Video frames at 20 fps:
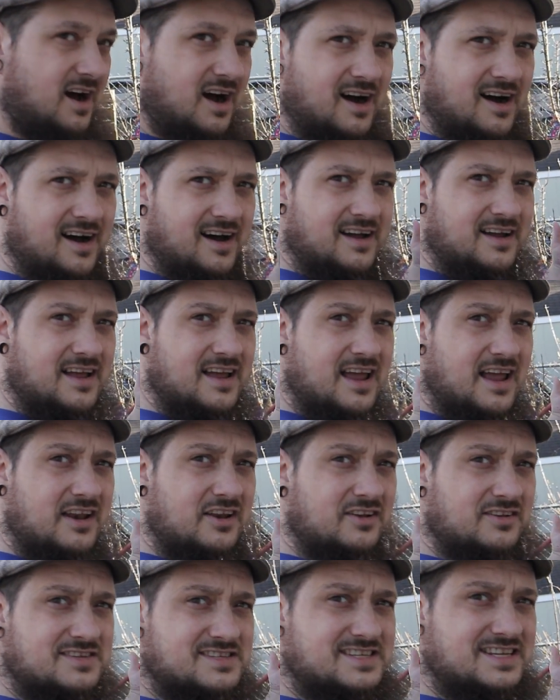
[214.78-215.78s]
And
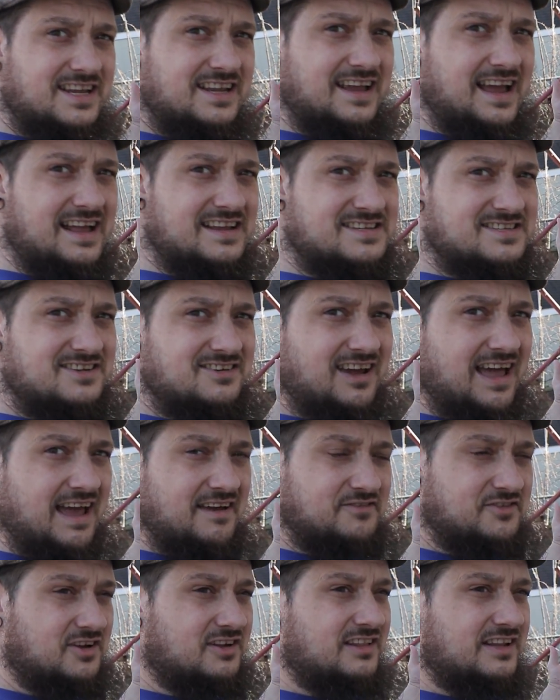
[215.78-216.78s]
you can see I still
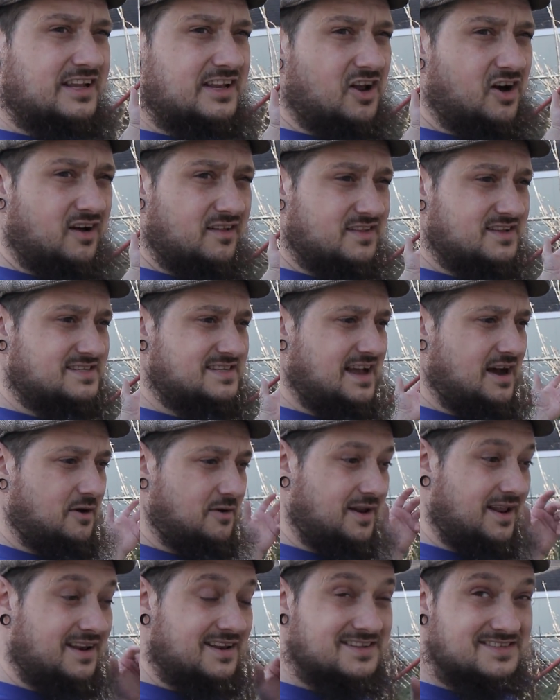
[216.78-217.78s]
have to clean all this
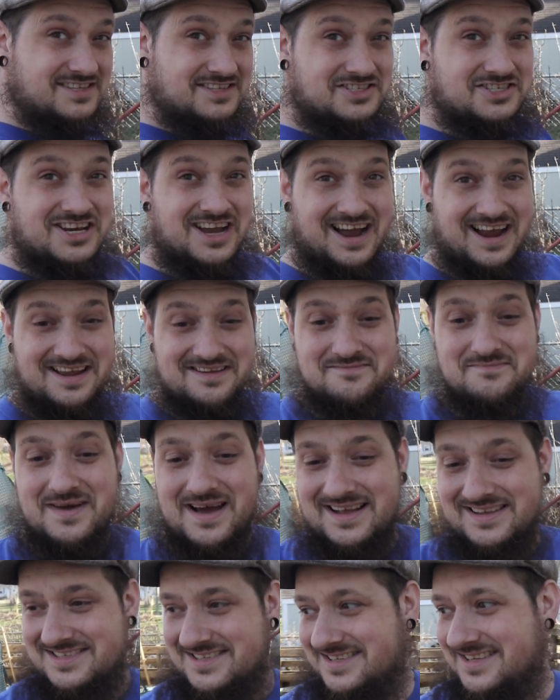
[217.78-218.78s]
out. It is a giant
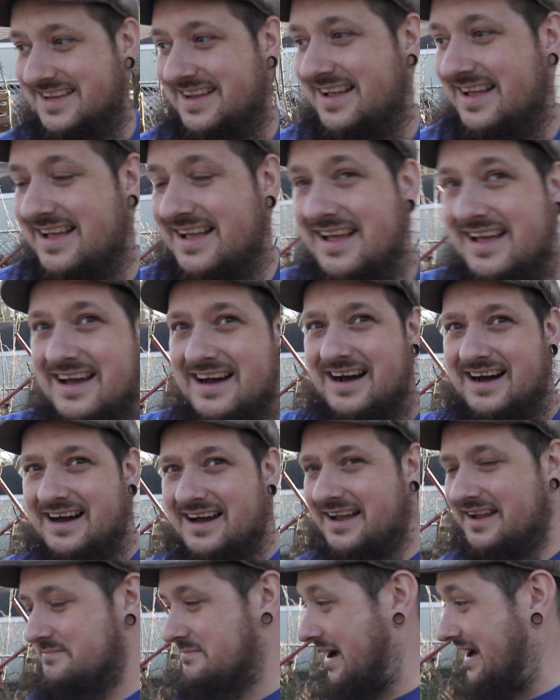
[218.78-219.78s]
mess.
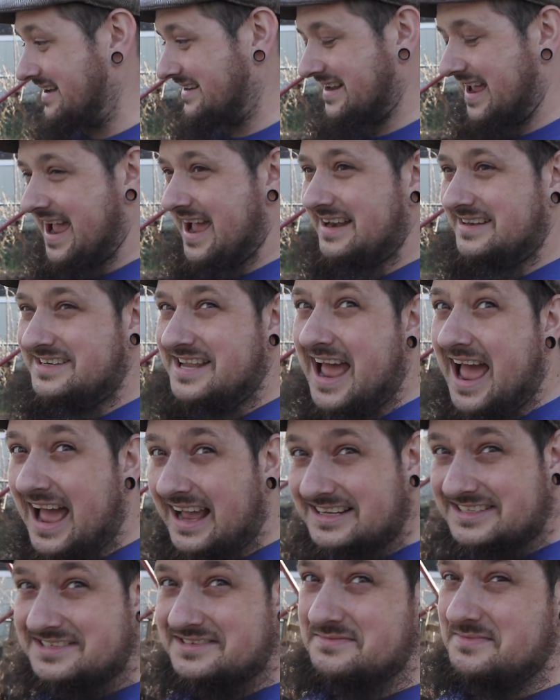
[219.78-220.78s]
And my dad
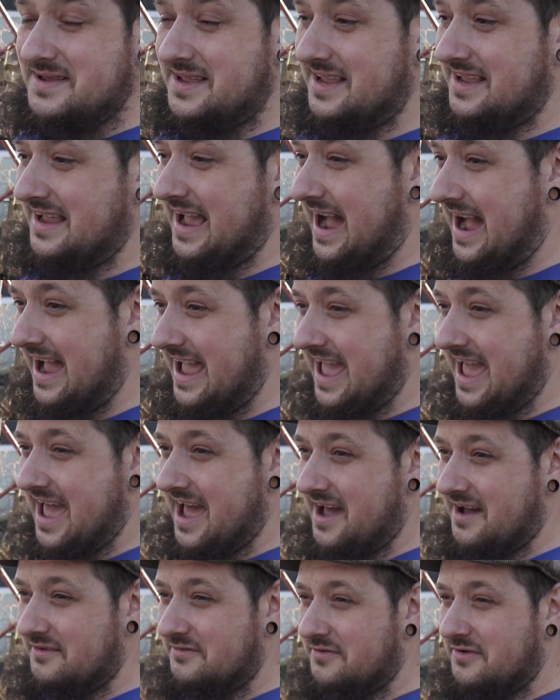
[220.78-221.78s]
texted me, I
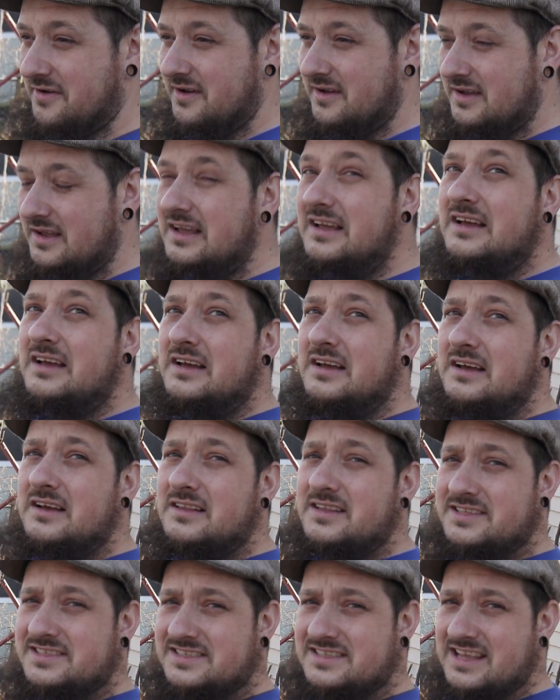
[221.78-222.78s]
have,
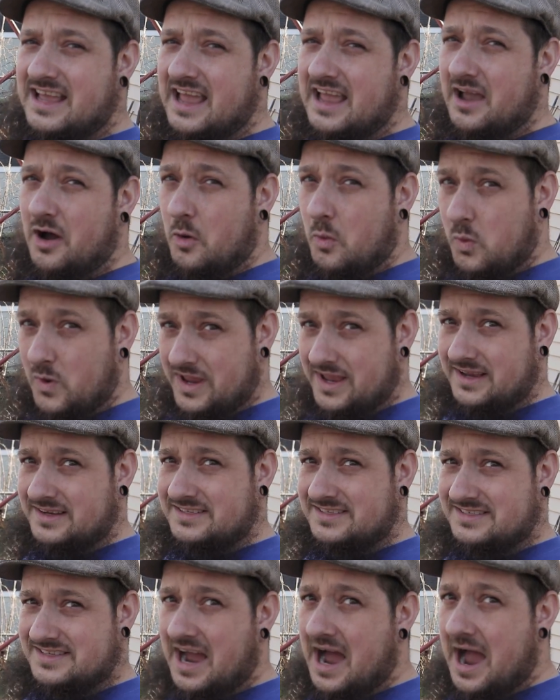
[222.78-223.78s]
let's say, a
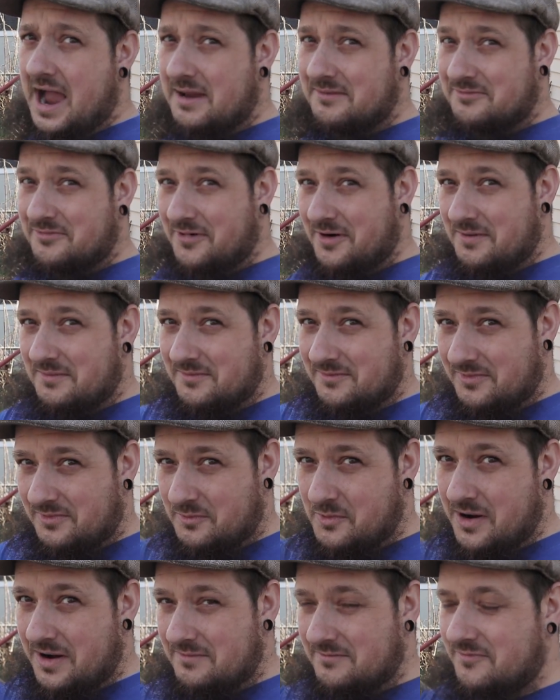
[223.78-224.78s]
week's time from
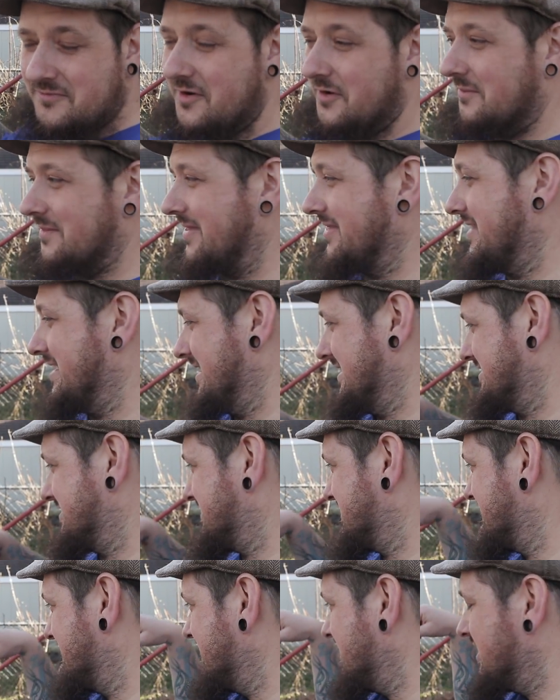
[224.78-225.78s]
when I'm filming
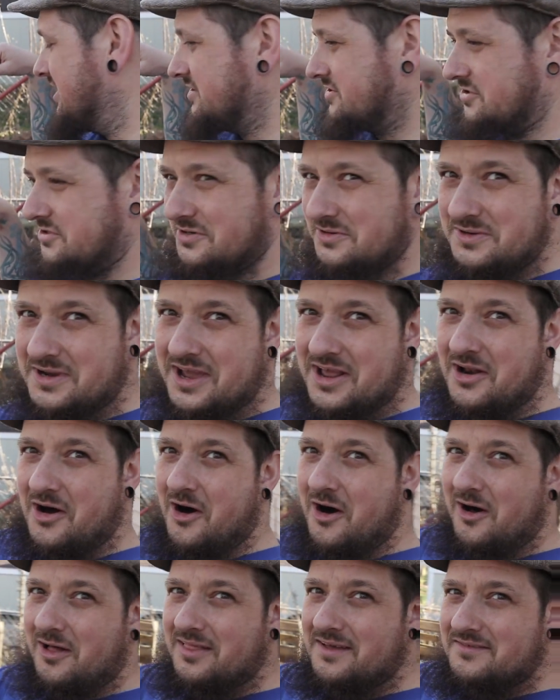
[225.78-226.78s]
this to get
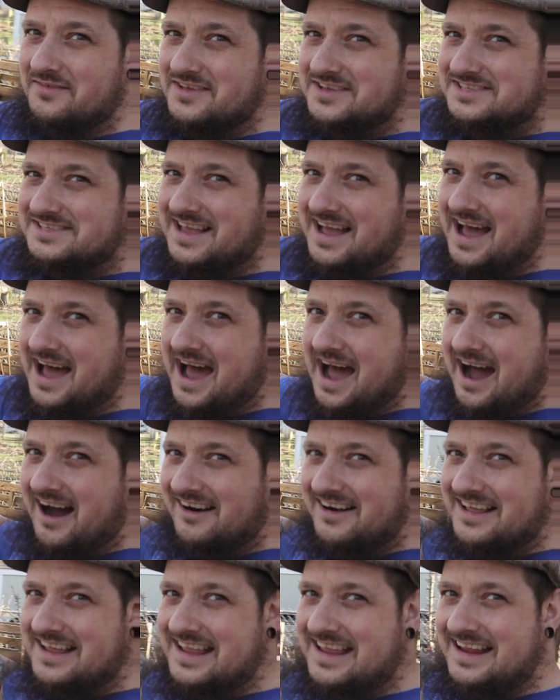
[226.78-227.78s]
all of this
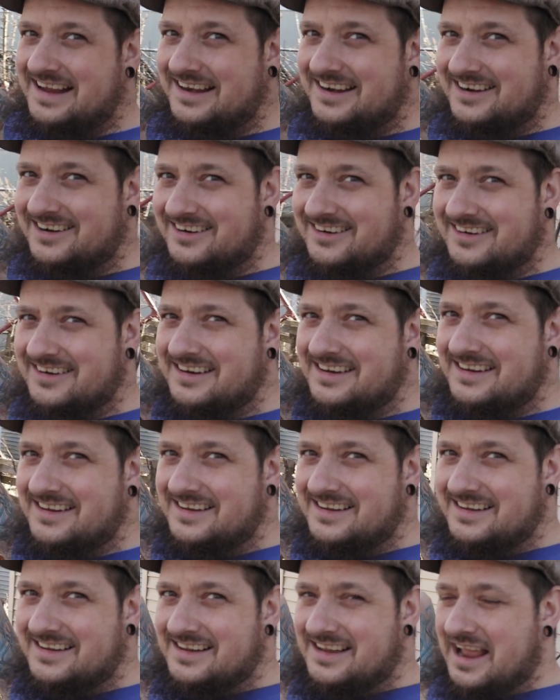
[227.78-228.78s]
out of here
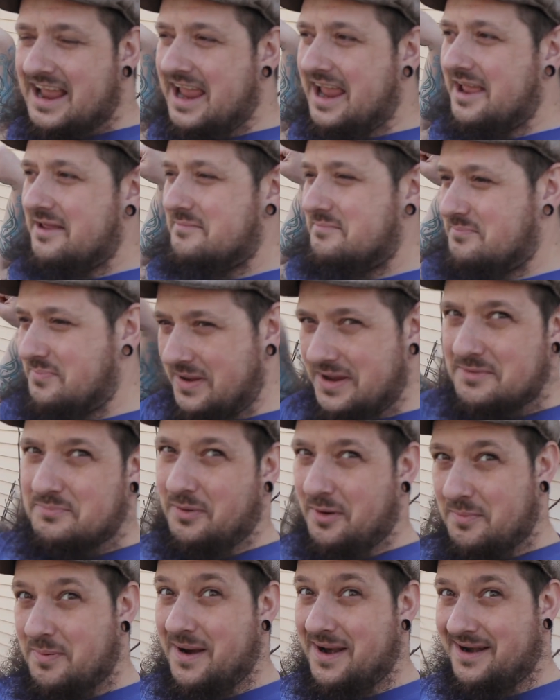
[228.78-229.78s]
and be
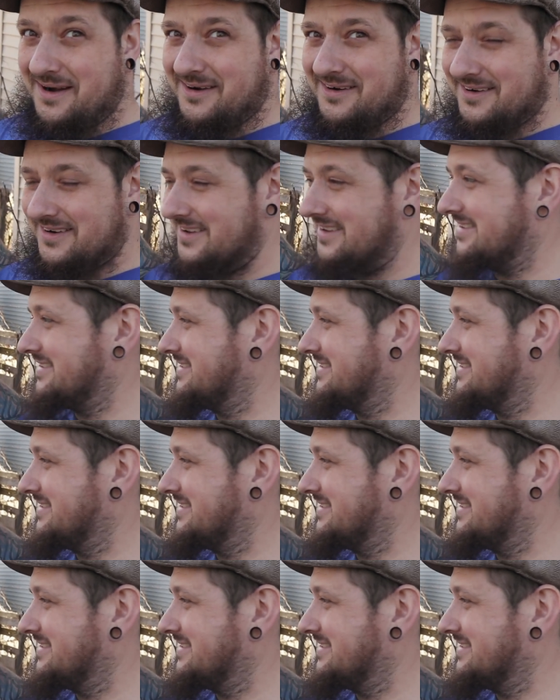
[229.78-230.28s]
prepared.